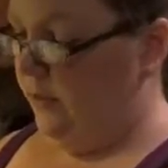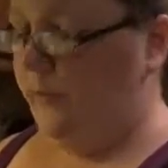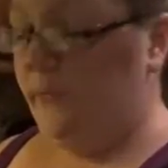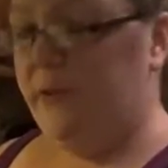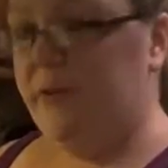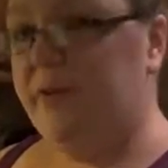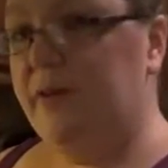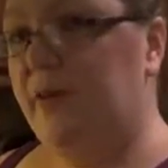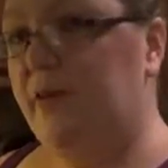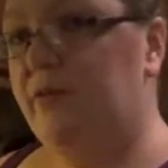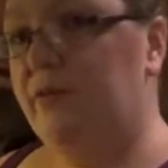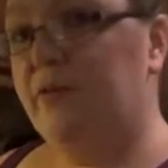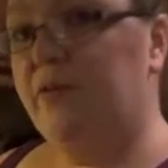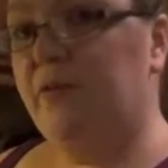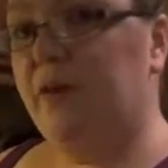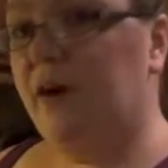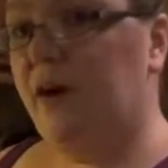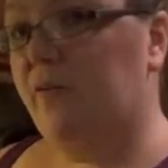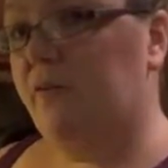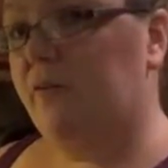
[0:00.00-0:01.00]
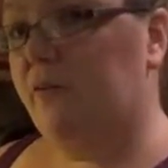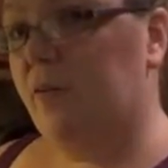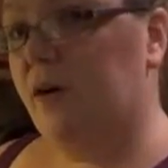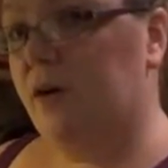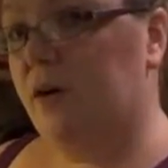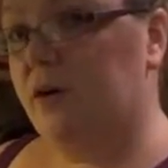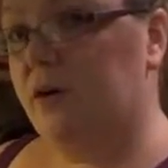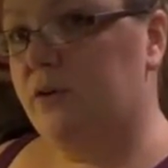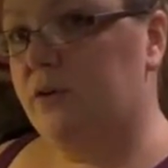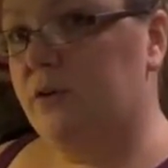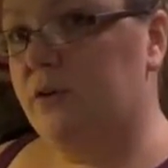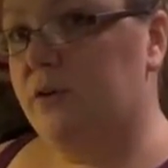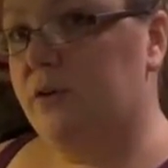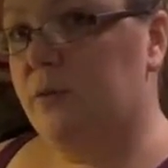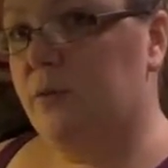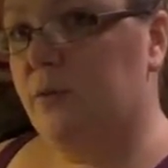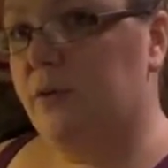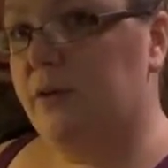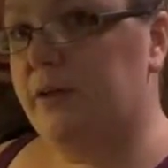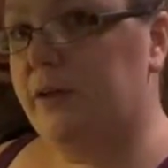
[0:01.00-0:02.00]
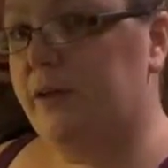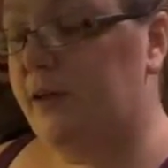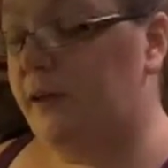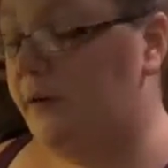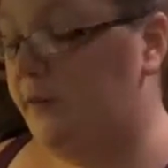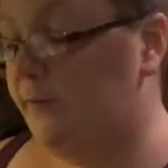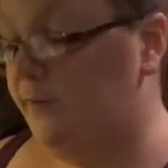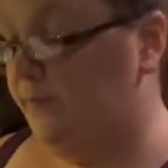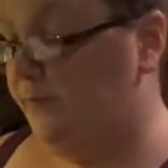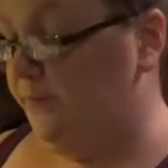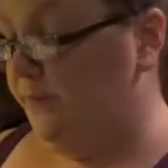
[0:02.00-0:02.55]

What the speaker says: 375, 400, somewhere in there.